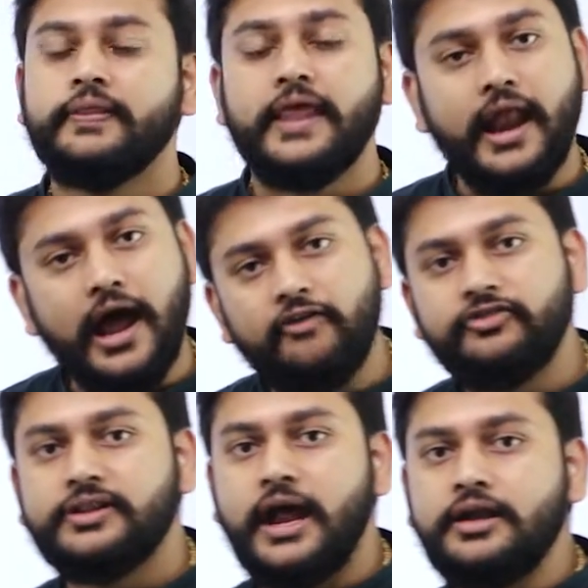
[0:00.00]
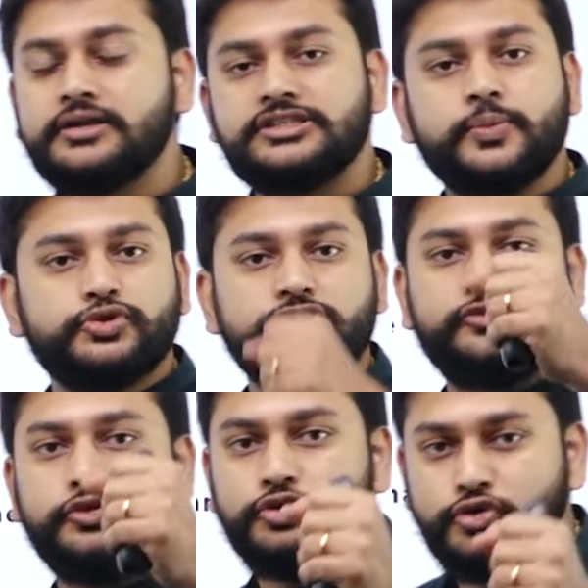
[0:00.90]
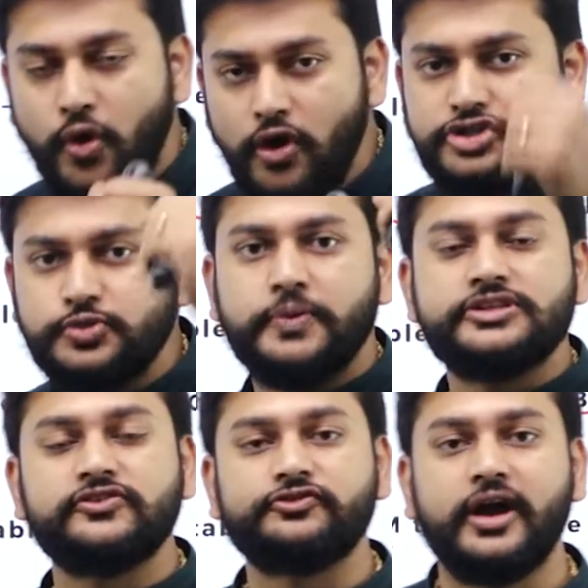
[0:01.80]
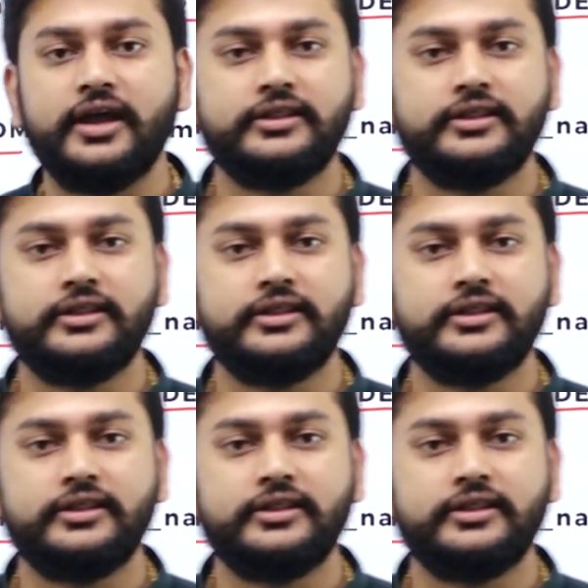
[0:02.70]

Then after that, suppose if you don't specify